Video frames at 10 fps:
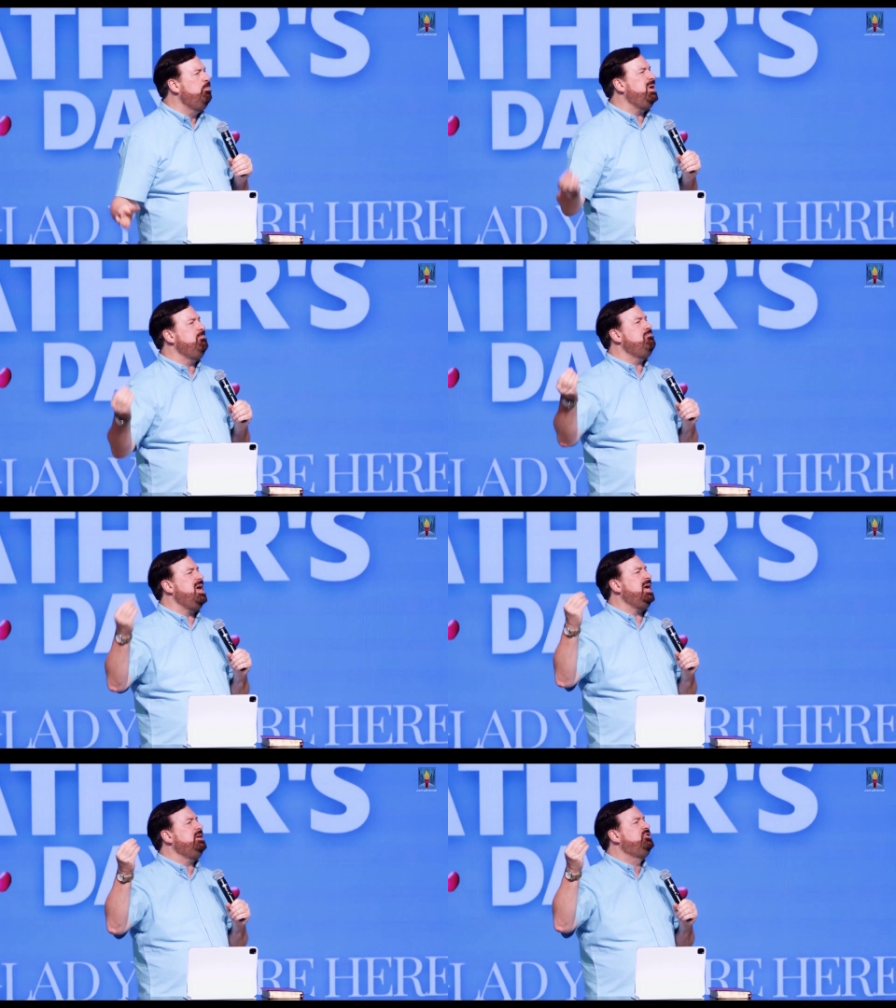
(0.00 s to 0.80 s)
been
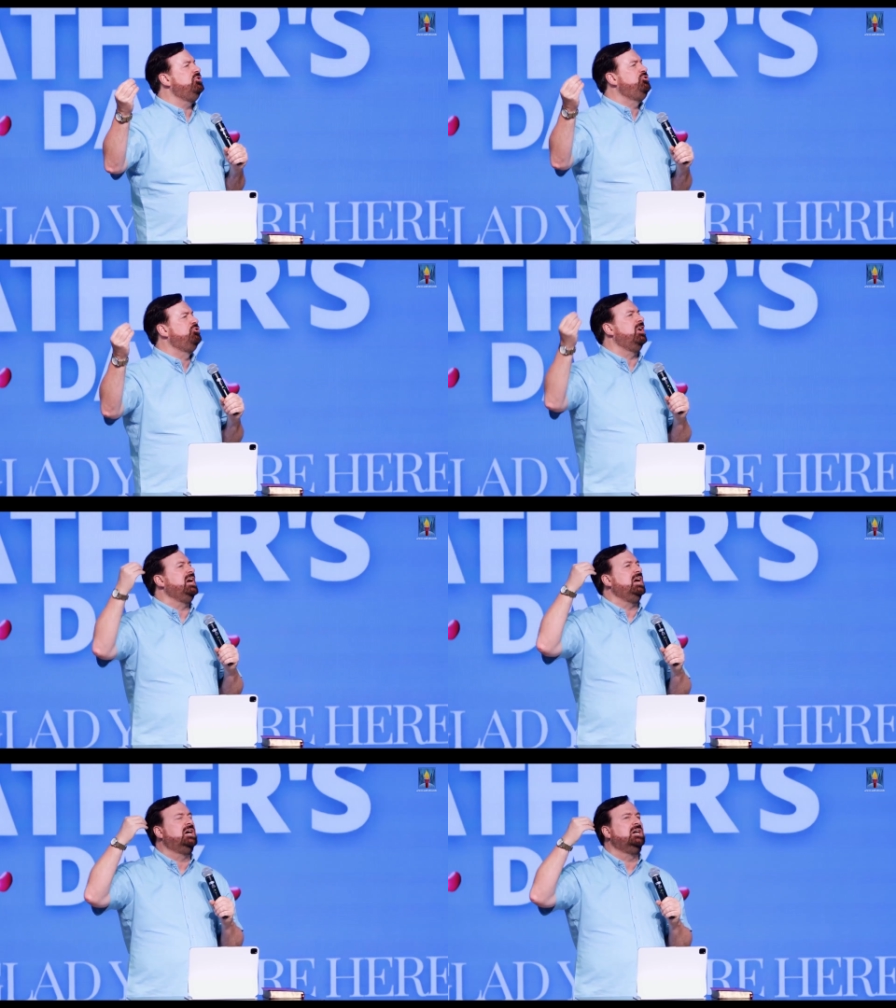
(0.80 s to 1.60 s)
made to
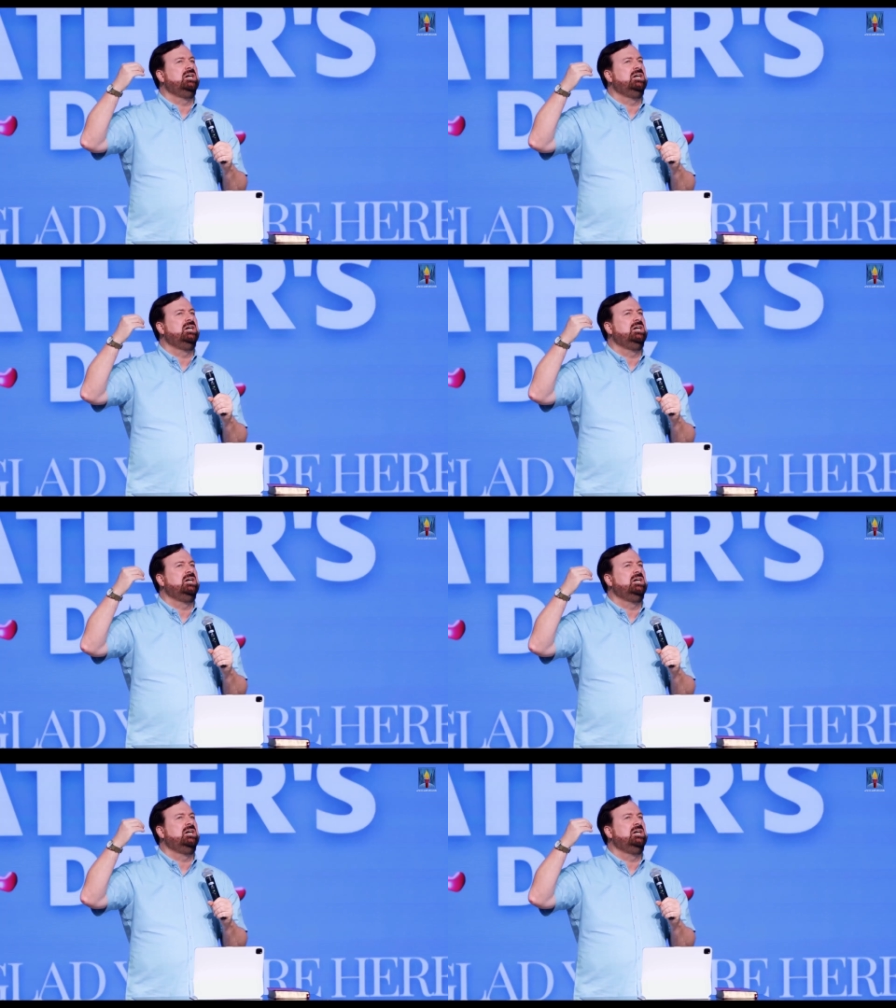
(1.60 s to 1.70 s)
drink